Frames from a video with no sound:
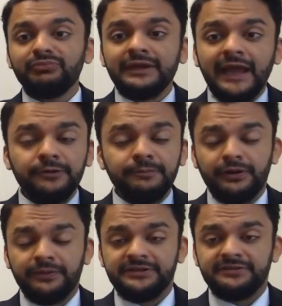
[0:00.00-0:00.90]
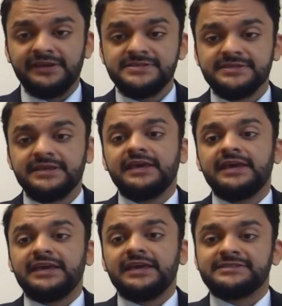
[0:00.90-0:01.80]
Now you put on the device,
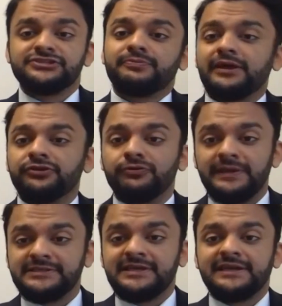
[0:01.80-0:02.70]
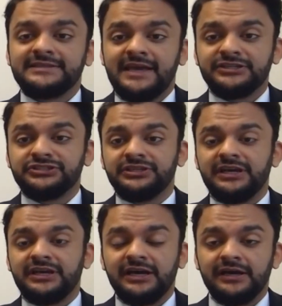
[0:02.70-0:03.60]
it says your baseline has actually
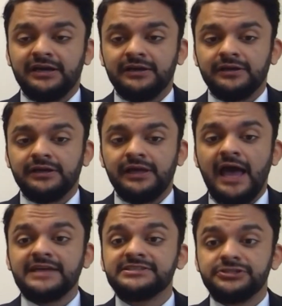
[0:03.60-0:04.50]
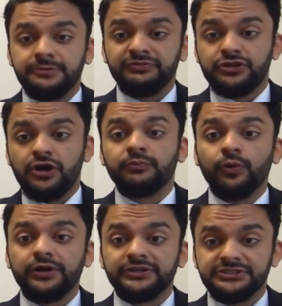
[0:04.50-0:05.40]
hasn't improved, it's gone
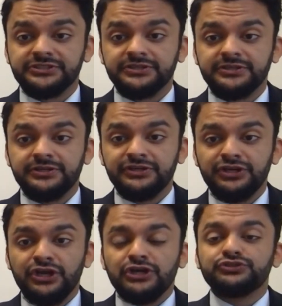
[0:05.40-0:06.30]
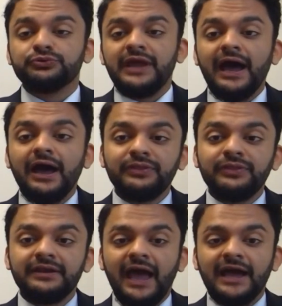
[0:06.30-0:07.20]
worse. So now
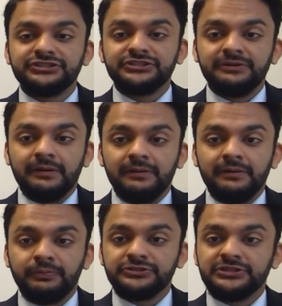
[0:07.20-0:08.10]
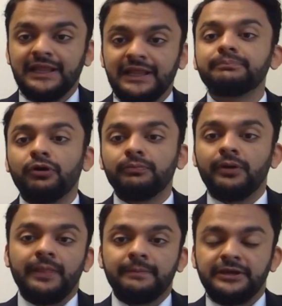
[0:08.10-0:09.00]
that actually puts a light bulb
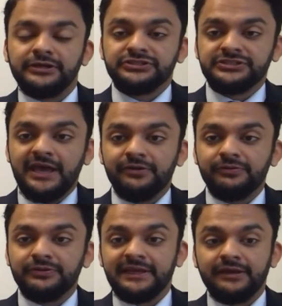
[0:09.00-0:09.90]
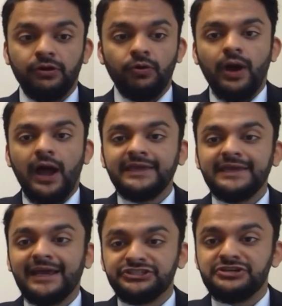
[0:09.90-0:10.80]
on that patient's head. It's like, oh, I
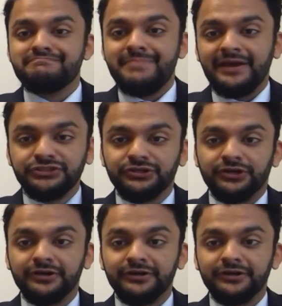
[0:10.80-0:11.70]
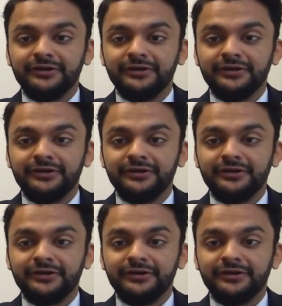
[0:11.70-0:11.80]
can actually measure